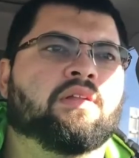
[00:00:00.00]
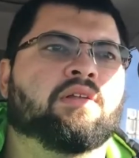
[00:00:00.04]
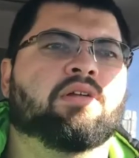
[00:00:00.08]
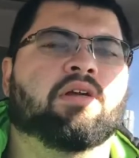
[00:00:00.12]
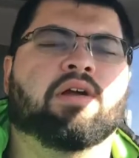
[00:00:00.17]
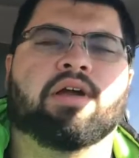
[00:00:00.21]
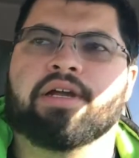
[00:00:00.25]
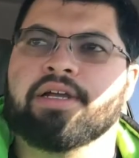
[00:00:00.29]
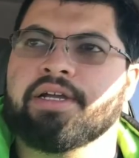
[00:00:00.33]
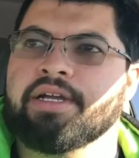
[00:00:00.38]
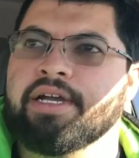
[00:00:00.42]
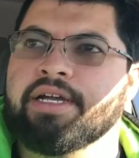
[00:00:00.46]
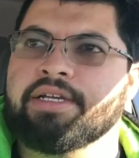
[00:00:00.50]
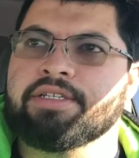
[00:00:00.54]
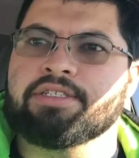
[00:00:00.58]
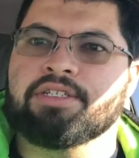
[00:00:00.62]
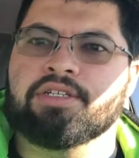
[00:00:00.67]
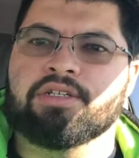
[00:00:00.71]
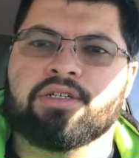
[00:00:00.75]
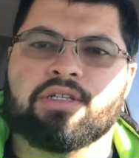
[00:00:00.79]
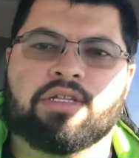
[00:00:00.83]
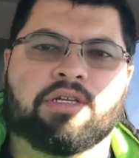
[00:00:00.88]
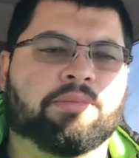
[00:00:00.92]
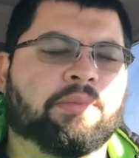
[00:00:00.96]
right, guys.
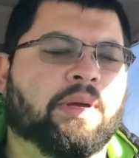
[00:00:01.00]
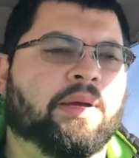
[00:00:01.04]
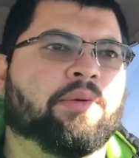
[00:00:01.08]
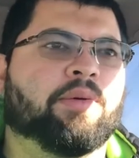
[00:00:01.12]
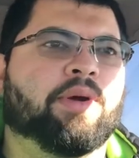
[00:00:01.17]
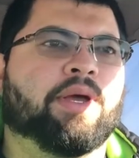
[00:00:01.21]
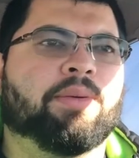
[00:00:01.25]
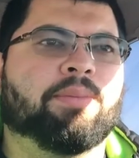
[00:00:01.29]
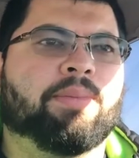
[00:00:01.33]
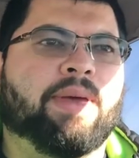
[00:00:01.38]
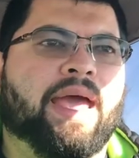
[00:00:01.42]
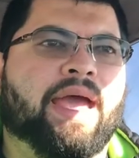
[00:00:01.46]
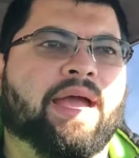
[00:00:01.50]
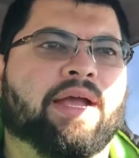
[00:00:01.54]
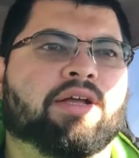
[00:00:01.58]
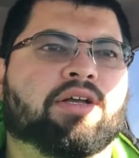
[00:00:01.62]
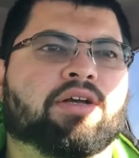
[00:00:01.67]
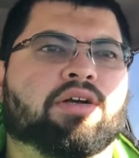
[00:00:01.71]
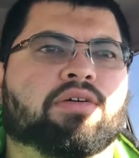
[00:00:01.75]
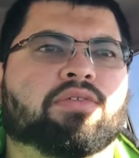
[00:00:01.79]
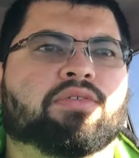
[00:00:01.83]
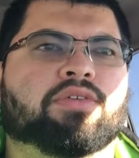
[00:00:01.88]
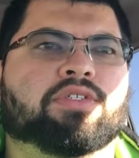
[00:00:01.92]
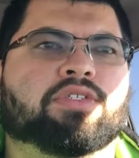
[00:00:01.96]
Currently on my way back
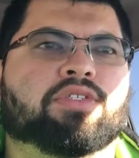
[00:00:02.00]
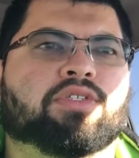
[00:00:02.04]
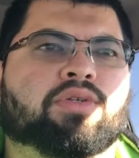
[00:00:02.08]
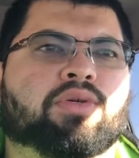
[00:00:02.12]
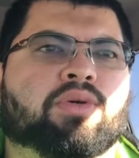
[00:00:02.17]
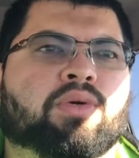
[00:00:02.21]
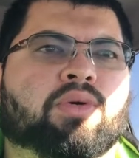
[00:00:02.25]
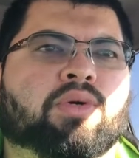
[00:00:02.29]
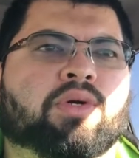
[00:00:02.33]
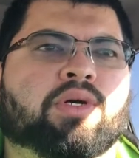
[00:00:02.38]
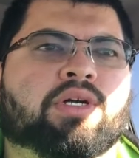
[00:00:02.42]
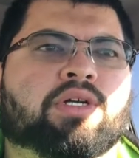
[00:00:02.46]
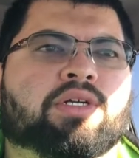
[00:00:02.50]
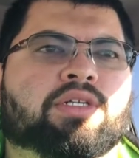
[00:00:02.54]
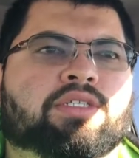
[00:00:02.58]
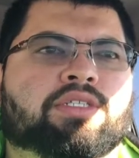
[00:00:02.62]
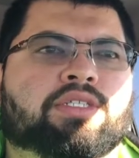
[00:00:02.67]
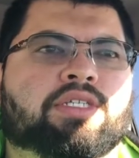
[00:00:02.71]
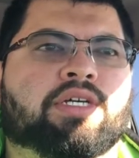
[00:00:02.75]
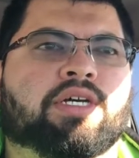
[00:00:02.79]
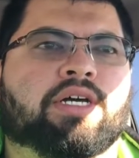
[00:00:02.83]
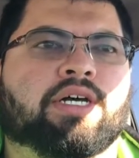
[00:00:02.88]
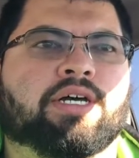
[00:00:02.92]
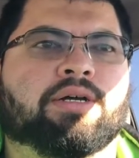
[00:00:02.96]
over towards
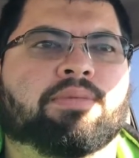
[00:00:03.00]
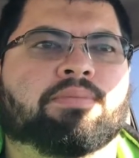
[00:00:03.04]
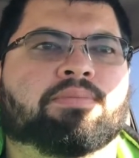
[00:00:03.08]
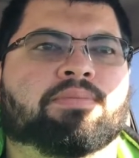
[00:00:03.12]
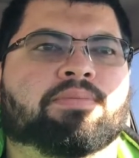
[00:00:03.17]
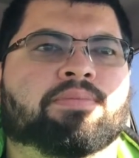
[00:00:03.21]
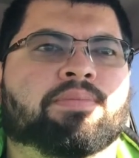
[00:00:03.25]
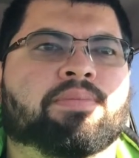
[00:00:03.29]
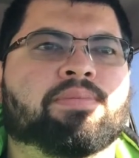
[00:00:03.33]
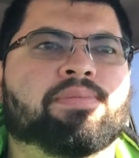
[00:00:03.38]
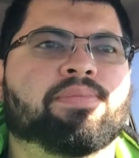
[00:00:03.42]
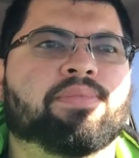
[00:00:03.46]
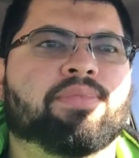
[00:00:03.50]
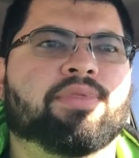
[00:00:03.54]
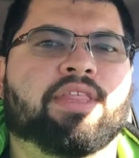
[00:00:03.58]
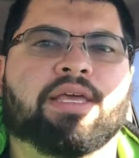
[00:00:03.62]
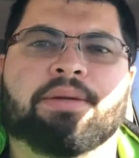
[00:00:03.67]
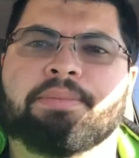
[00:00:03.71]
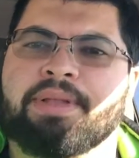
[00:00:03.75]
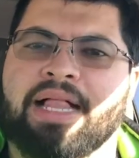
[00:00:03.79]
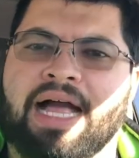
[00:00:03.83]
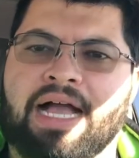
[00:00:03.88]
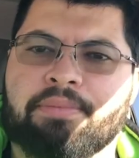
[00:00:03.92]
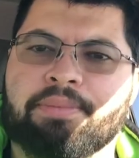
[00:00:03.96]
um, the
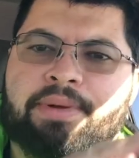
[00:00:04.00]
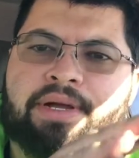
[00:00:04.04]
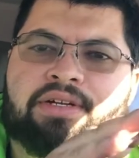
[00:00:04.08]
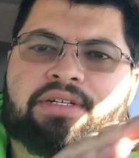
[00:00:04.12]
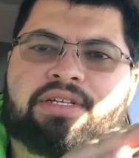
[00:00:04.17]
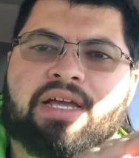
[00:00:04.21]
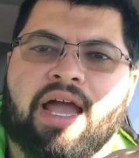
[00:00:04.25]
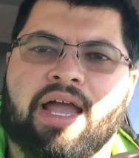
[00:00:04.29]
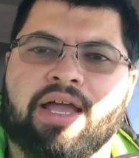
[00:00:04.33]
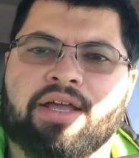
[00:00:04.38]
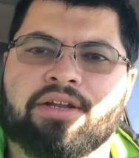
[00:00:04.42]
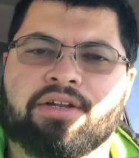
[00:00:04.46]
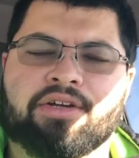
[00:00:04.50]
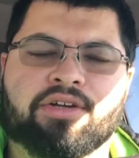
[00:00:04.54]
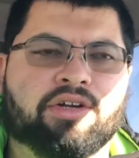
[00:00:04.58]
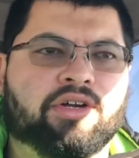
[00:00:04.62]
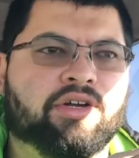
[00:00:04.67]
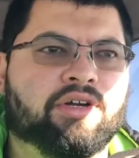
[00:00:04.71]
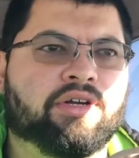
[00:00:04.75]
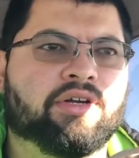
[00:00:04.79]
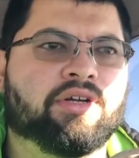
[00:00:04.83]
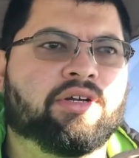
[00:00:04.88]
Black Bear Diner